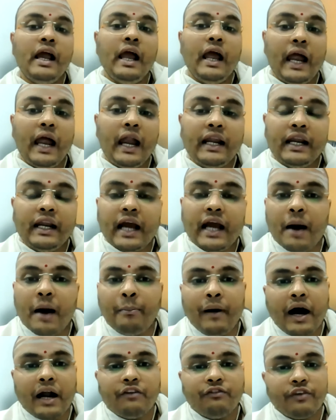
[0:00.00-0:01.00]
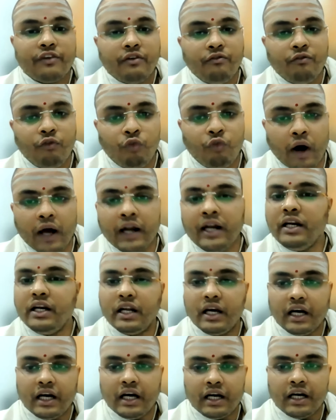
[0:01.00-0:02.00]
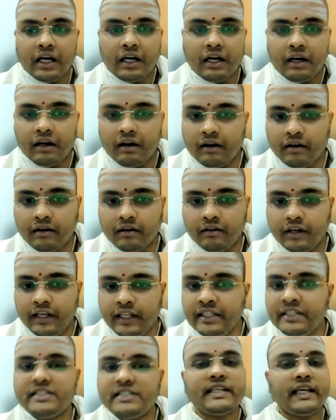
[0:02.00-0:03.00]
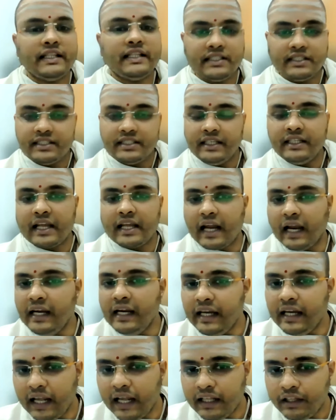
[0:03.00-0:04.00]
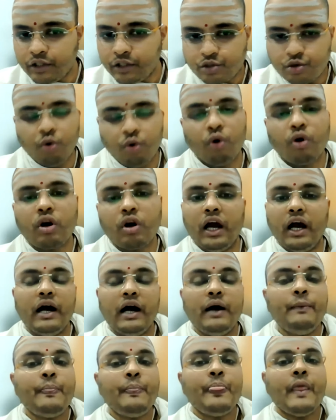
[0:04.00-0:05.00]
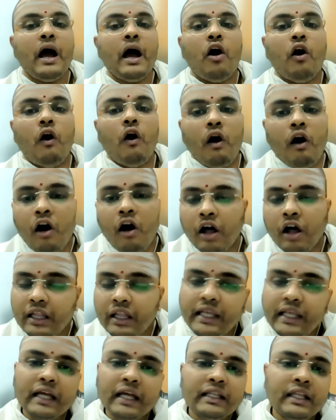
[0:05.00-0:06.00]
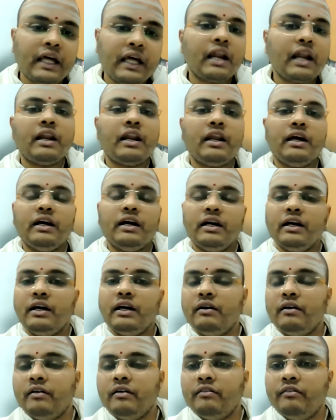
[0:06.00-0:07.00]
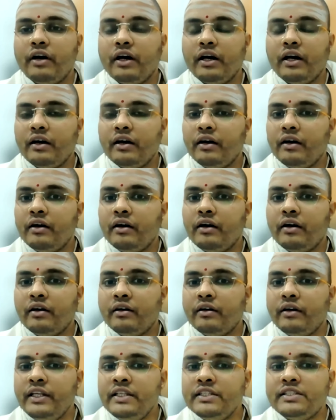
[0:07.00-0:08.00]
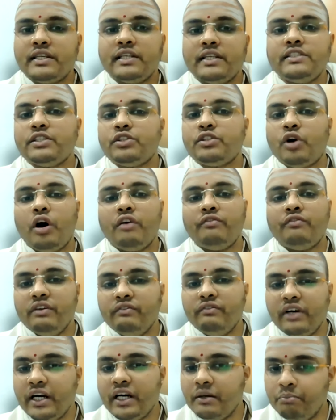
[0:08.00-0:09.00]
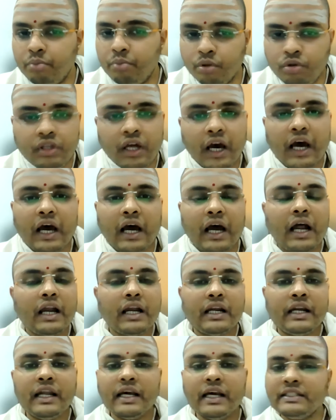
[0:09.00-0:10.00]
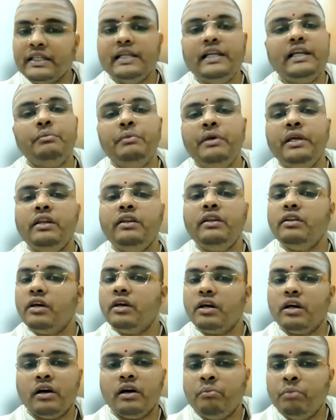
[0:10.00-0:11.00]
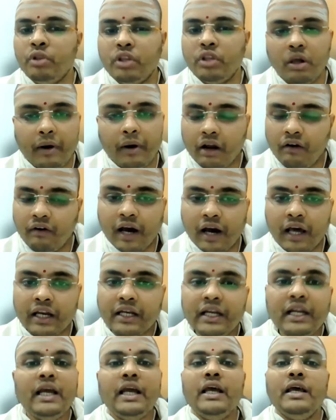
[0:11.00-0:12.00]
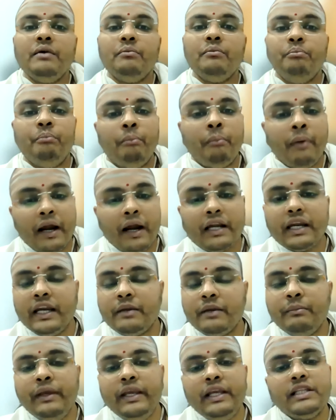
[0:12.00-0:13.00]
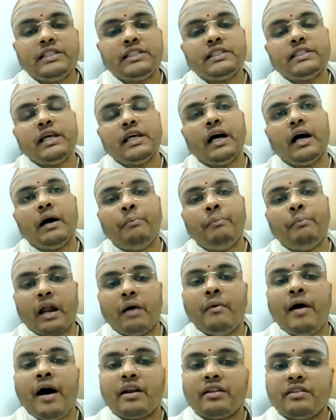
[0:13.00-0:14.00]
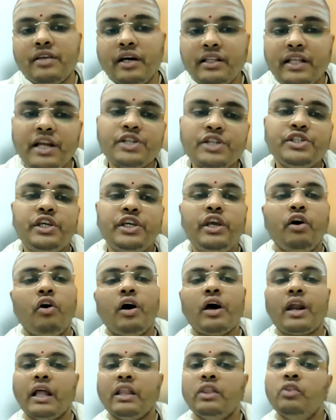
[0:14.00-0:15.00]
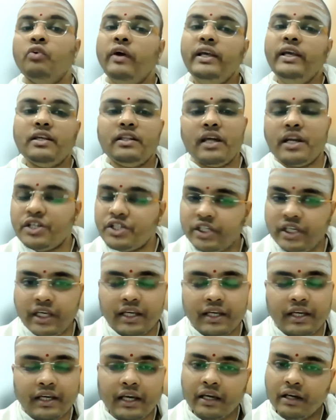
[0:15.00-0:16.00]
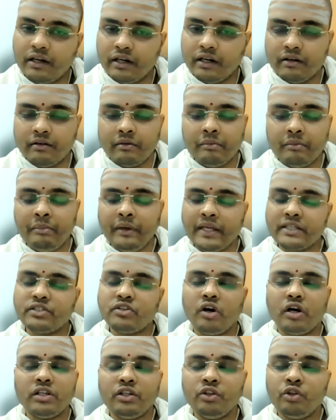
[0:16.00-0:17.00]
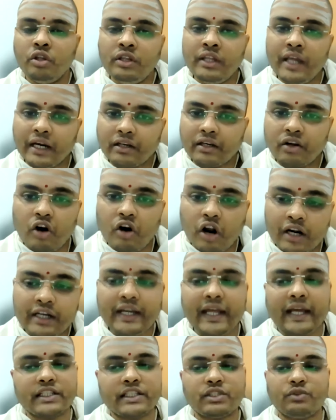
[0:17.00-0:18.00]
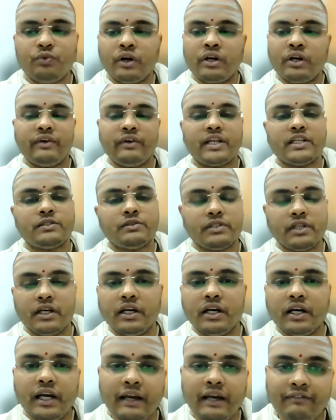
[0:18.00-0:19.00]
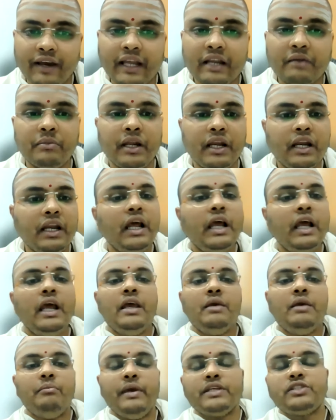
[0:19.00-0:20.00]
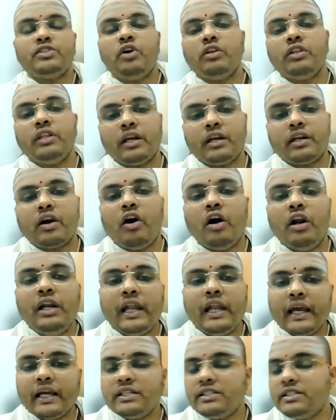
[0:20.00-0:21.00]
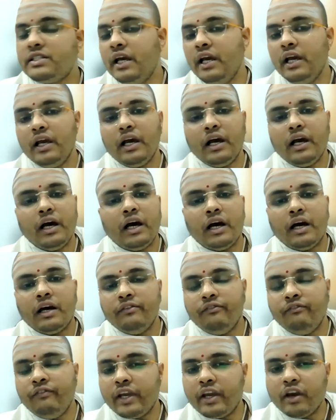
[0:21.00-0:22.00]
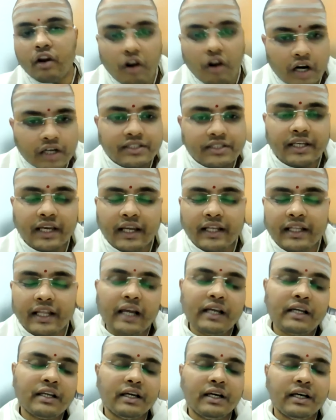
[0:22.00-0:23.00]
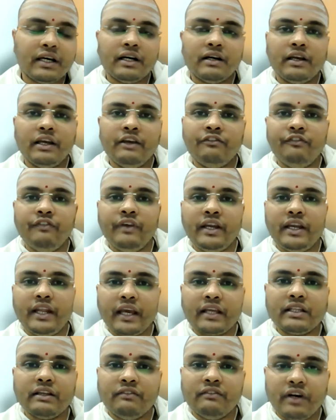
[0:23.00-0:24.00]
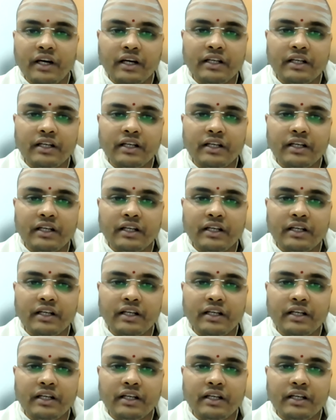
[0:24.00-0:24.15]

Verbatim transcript: And apart from one uh, instance in the 99th sloka, all the other uh, uh, instances of the word Buddha doesn't mean uh, Buddha Bhagavan but it means uh, Paramartha Darshi or Advaita Darshi. Uh, uh, based on that context, whatever is uh, available, based on that context, uh, we cannot say that uh, if we take the